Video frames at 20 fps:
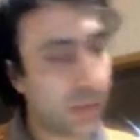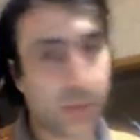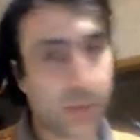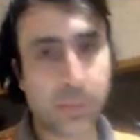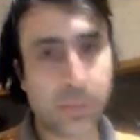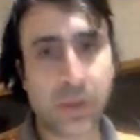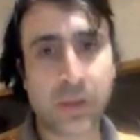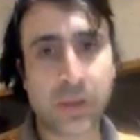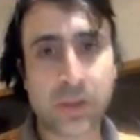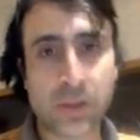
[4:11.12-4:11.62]

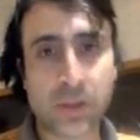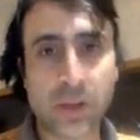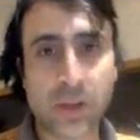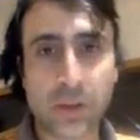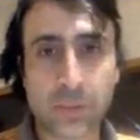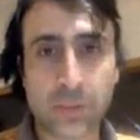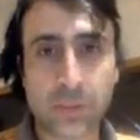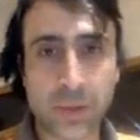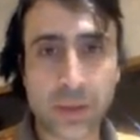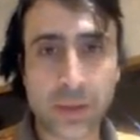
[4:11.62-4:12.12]
Because you
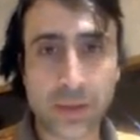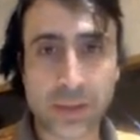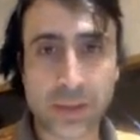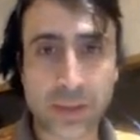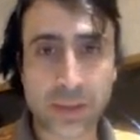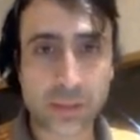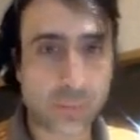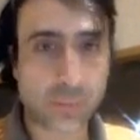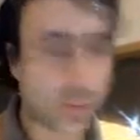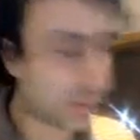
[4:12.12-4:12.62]
don't realise
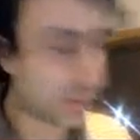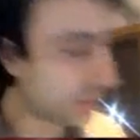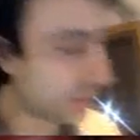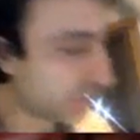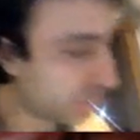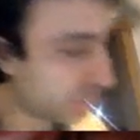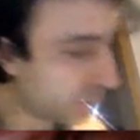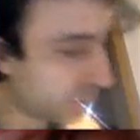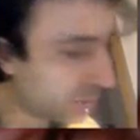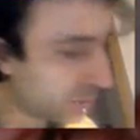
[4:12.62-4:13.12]
it,
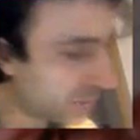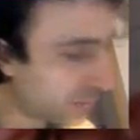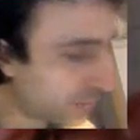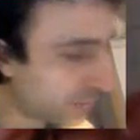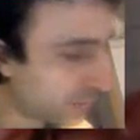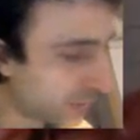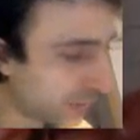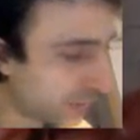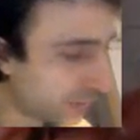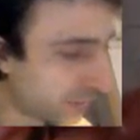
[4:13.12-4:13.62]
but just
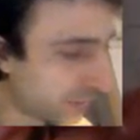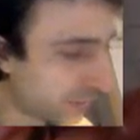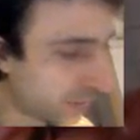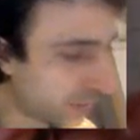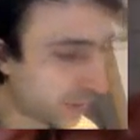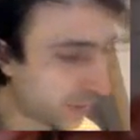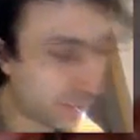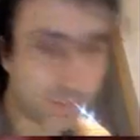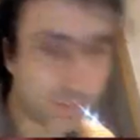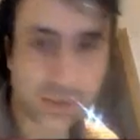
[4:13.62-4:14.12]
above, you
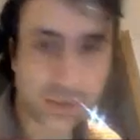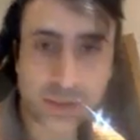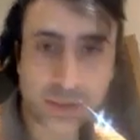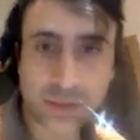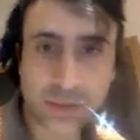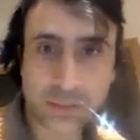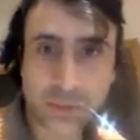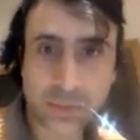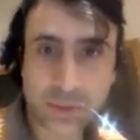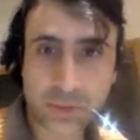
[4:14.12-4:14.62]
can't read it,
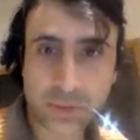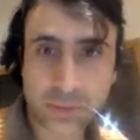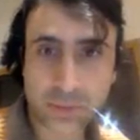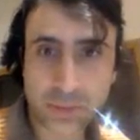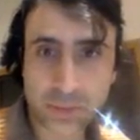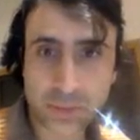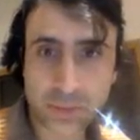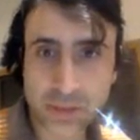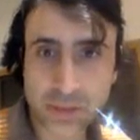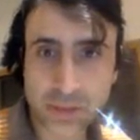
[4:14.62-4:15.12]
you might not be
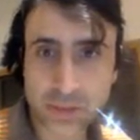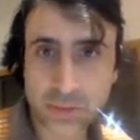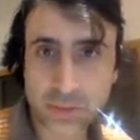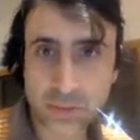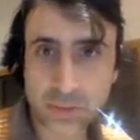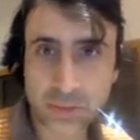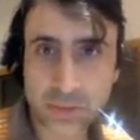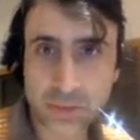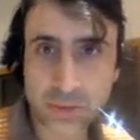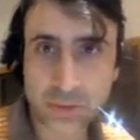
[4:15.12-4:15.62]
able to see it with
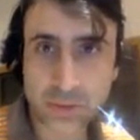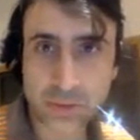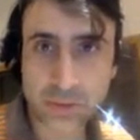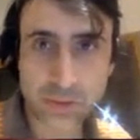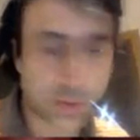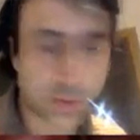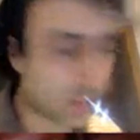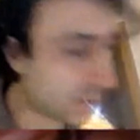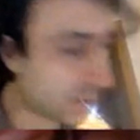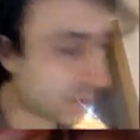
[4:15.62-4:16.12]
the
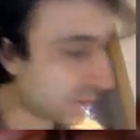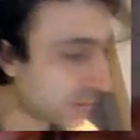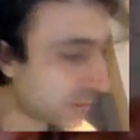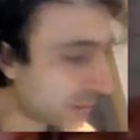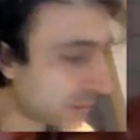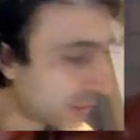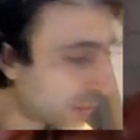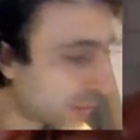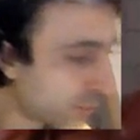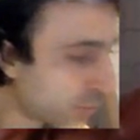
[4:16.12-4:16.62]
resolution of this.
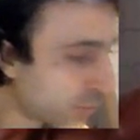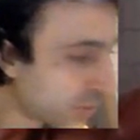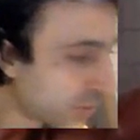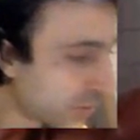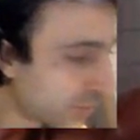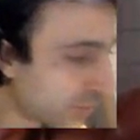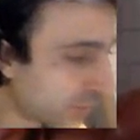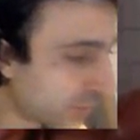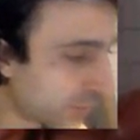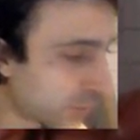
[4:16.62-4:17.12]
Just
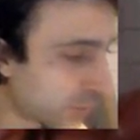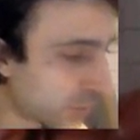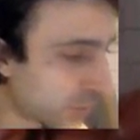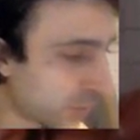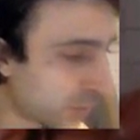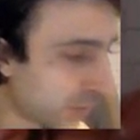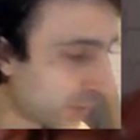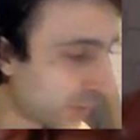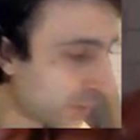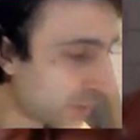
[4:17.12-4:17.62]
above your
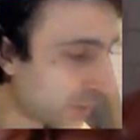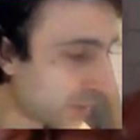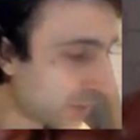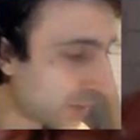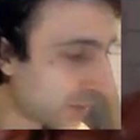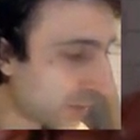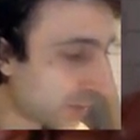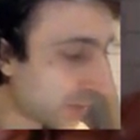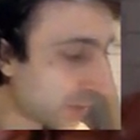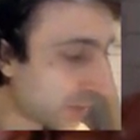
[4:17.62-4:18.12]
times,
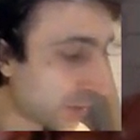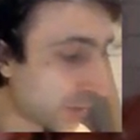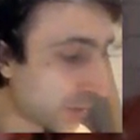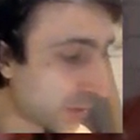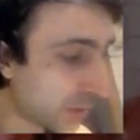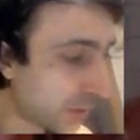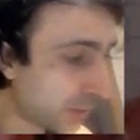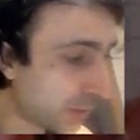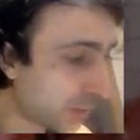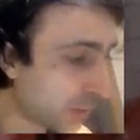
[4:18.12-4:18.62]

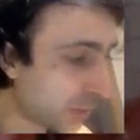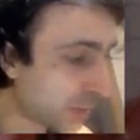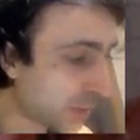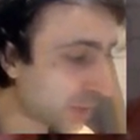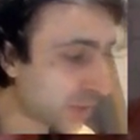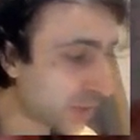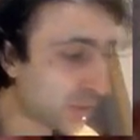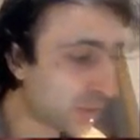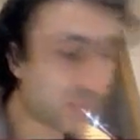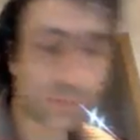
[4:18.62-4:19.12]
if you press
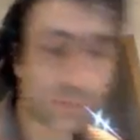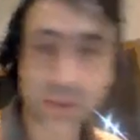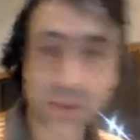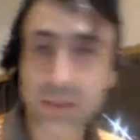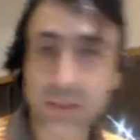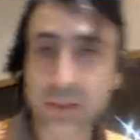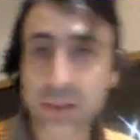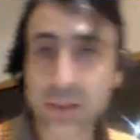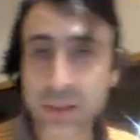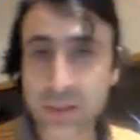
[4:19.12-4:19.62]
the shift
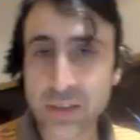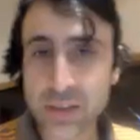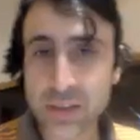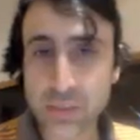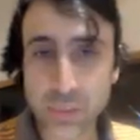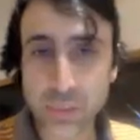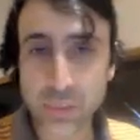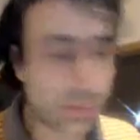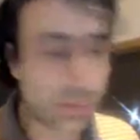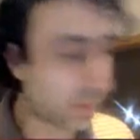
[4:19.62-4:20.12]
button, there's a
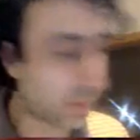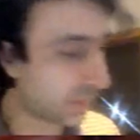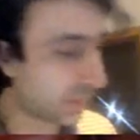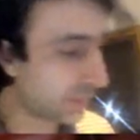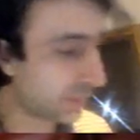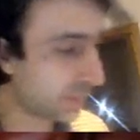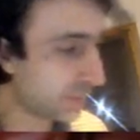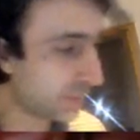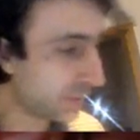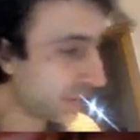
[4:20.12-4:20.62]
P
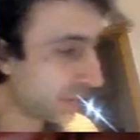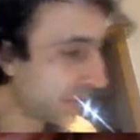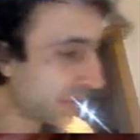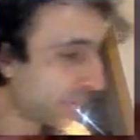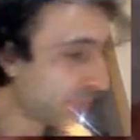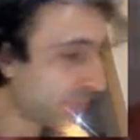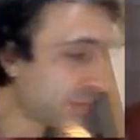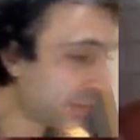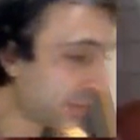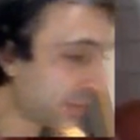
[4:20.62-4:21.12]
button.
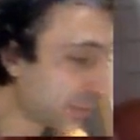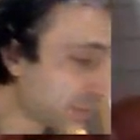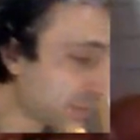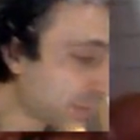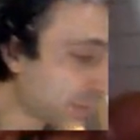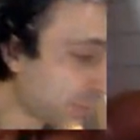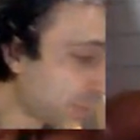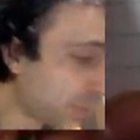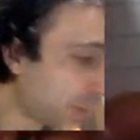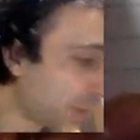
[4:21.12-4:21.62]
And we can
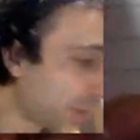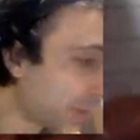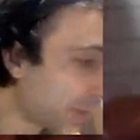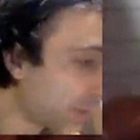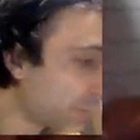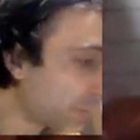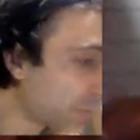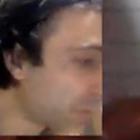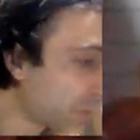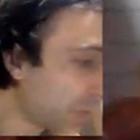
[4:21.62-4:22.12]
actually write
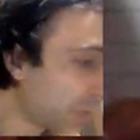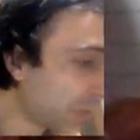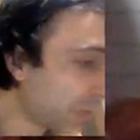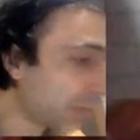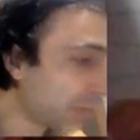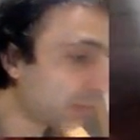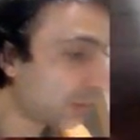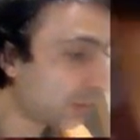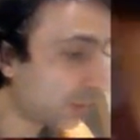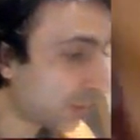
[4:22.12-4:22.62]

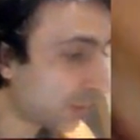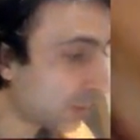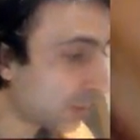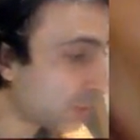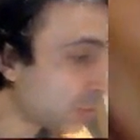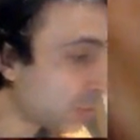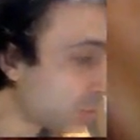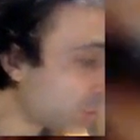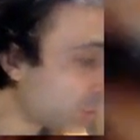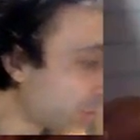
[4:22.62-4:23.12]
10
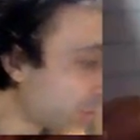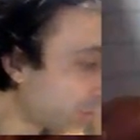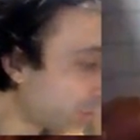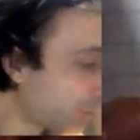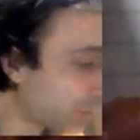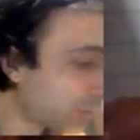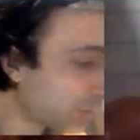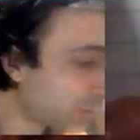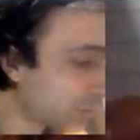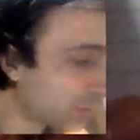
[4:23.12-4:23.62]

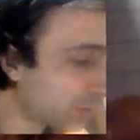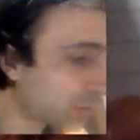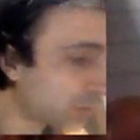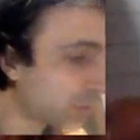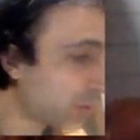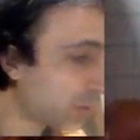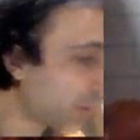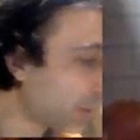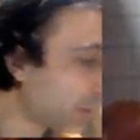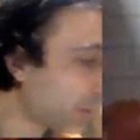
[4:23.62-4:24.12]
shift
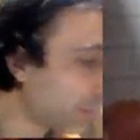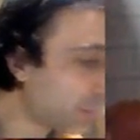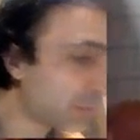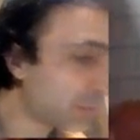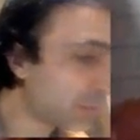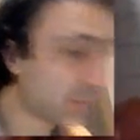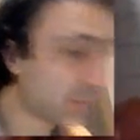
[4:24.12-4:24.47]
times,